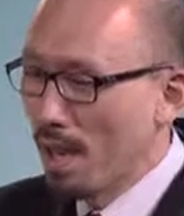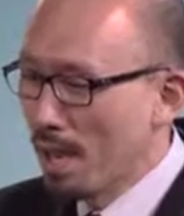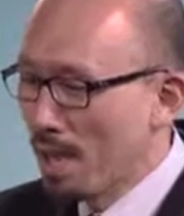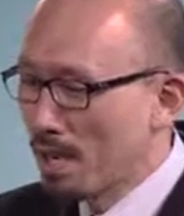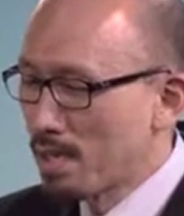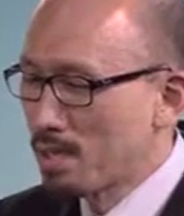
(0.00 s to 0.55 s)

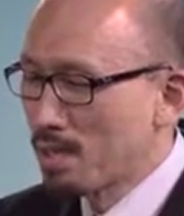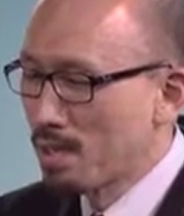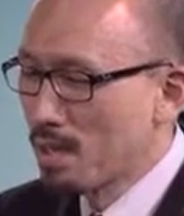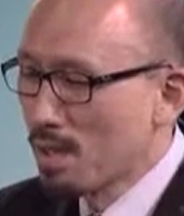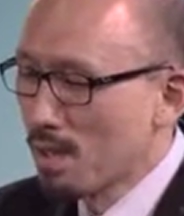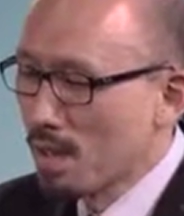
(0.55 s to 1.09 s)
And
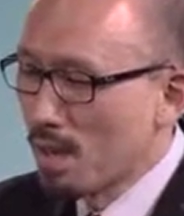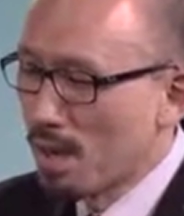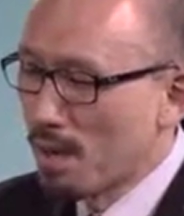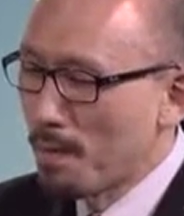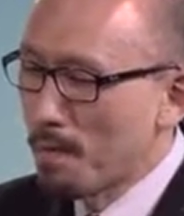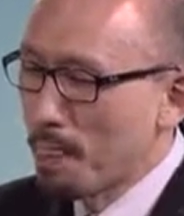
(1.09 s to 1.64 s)

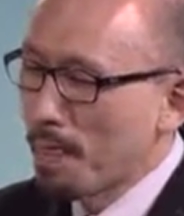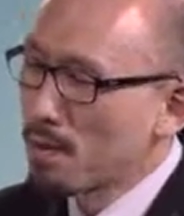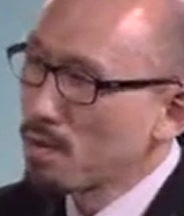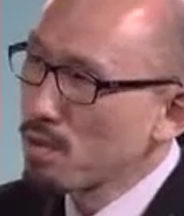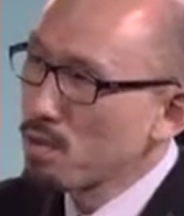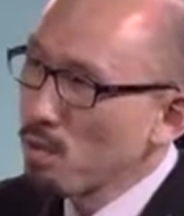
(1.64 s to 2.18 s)
um,
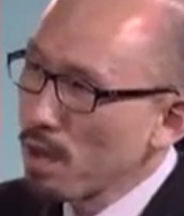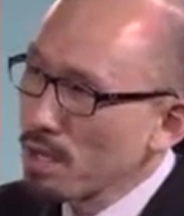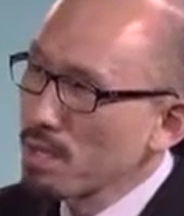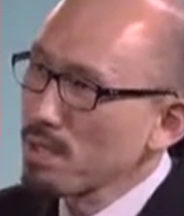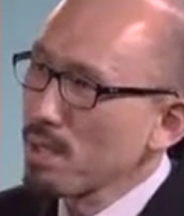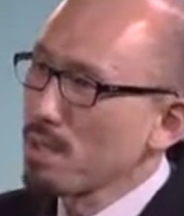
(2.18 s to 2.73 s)
to what
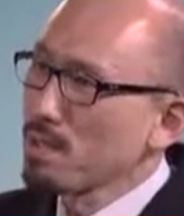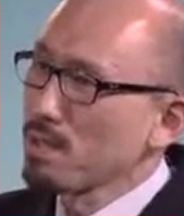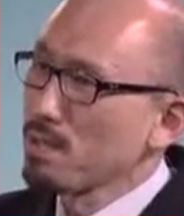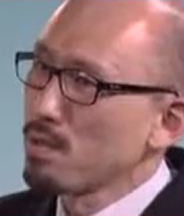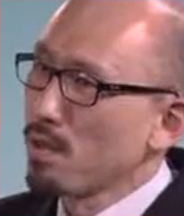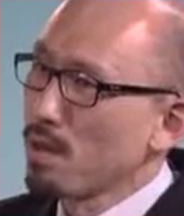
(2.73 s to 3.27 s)
extent
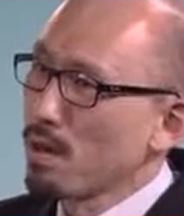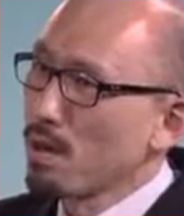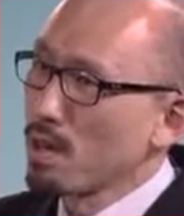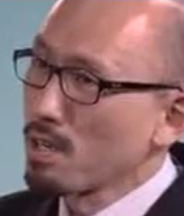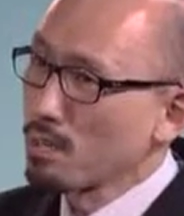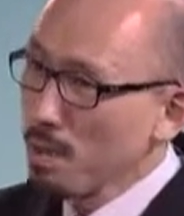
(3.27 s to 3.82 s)
do their
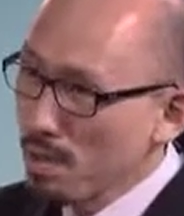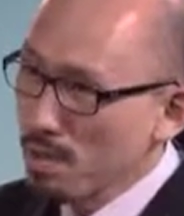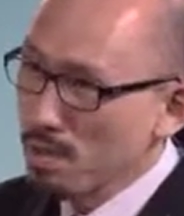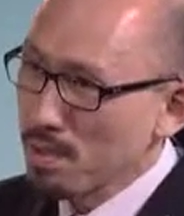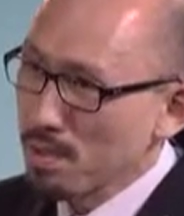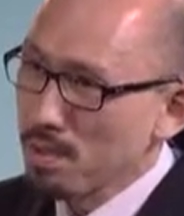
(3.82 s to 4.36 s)

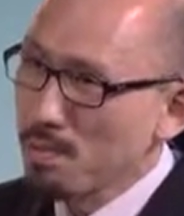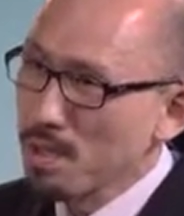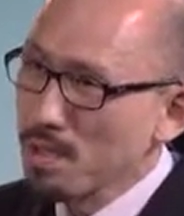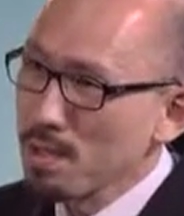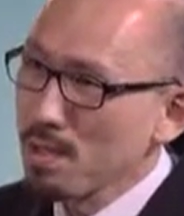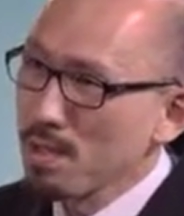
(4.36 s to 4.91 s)
experiences,
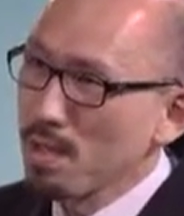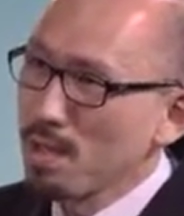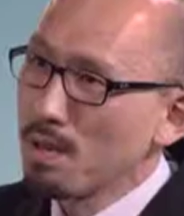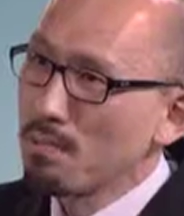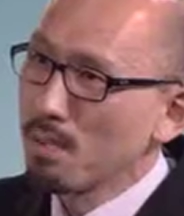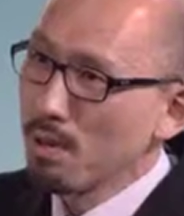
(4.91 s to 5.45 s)
especially
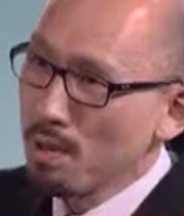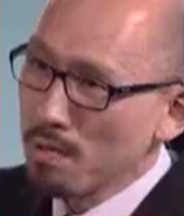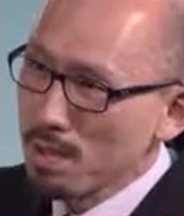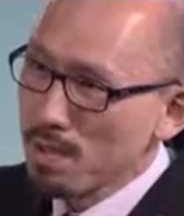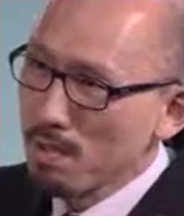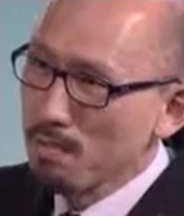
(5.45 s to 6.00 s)
in
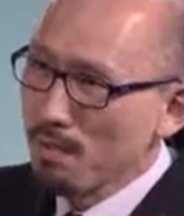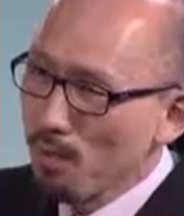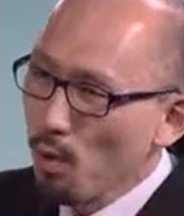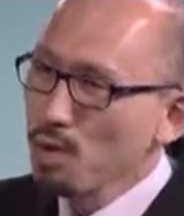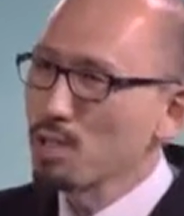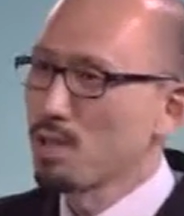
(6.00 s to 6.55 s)
employment,
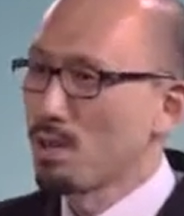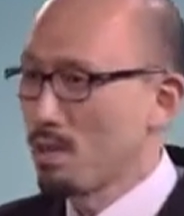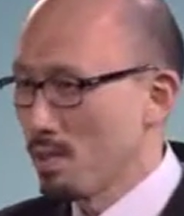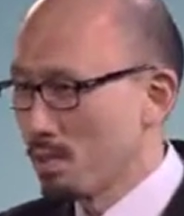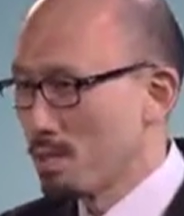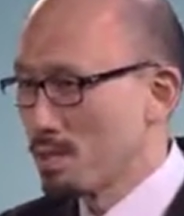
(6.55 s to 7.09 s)
before starting
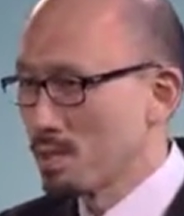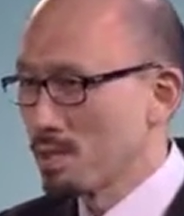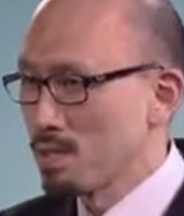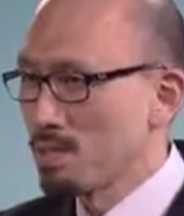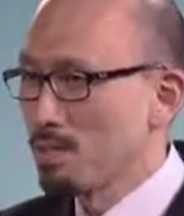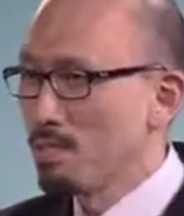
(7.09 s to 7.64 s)
their
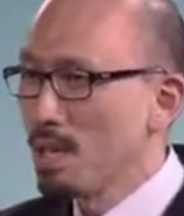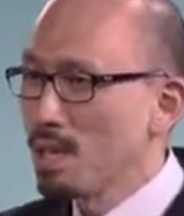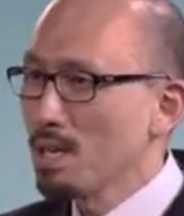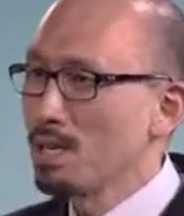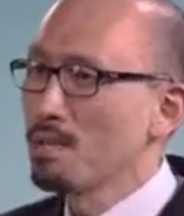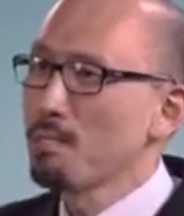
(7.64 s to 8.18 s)
businesses,
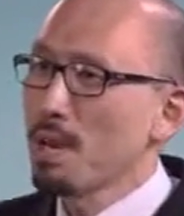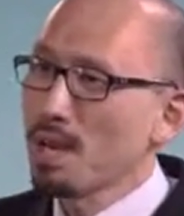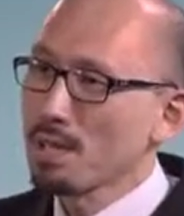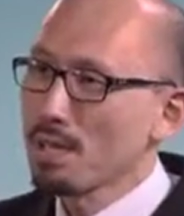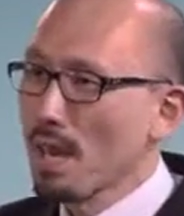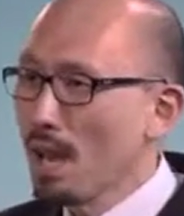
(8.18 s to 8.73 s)
make an
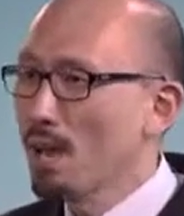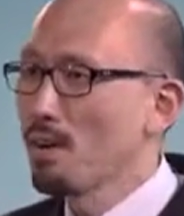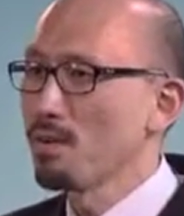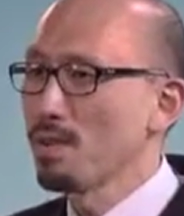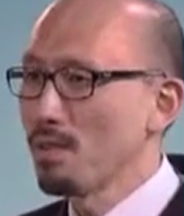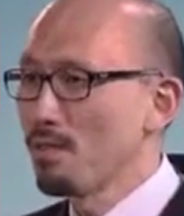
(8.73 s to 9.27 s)
impact on
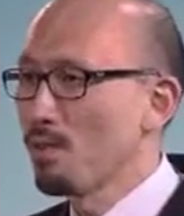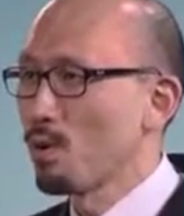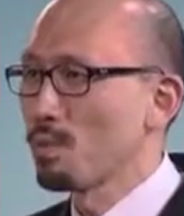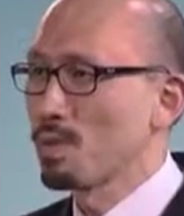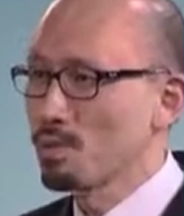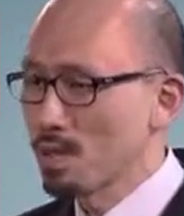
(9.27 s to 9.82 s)
how they
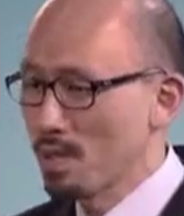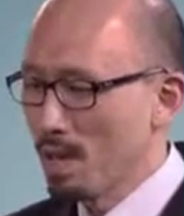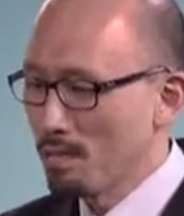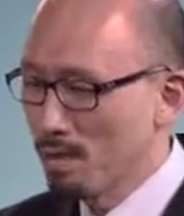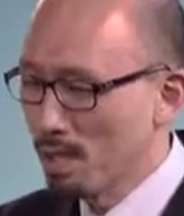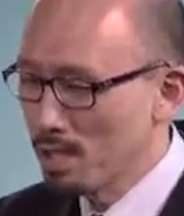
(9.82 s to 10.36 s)
form those
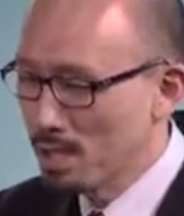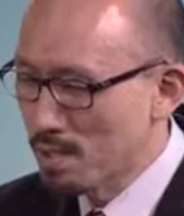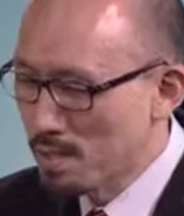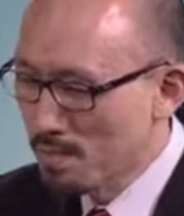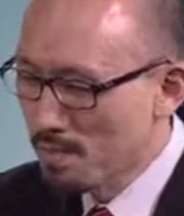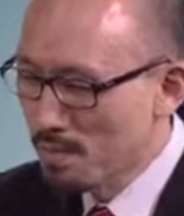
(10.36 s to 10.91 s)
collaborations?